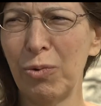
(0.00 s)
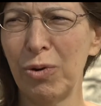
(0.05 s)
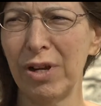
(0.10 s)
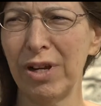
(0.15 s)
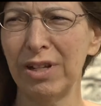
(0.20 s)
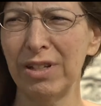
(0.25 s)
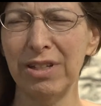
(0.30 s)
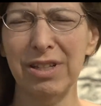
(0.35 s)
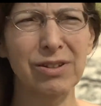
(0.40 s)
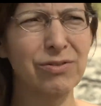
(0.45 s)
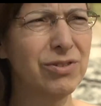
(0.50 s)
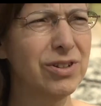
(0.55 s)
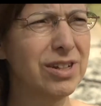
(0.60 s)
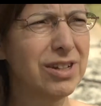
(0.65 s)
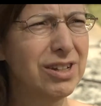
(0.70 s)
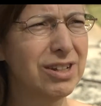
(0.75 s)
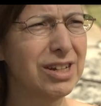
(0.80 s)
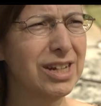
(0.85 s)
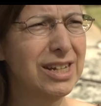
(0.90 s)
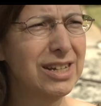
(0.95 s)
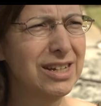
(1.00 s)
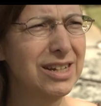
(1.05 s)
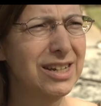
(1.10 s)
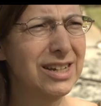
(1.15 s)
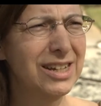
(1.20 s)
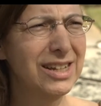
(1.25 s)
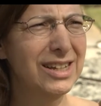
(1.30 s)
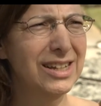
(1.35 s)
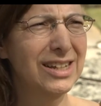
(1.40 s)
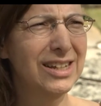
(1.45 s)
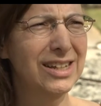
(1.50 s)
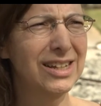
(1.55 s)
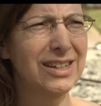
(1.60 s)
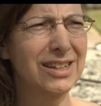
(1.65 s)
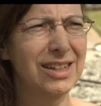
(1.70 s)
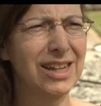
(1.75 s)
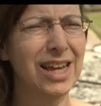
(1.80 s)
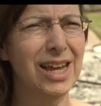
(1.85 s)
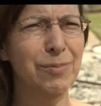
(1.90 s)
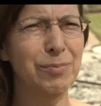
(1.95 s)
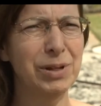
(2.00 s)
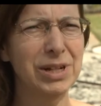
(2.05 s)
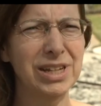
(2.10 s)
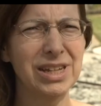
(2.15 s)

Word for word: once, if it could happen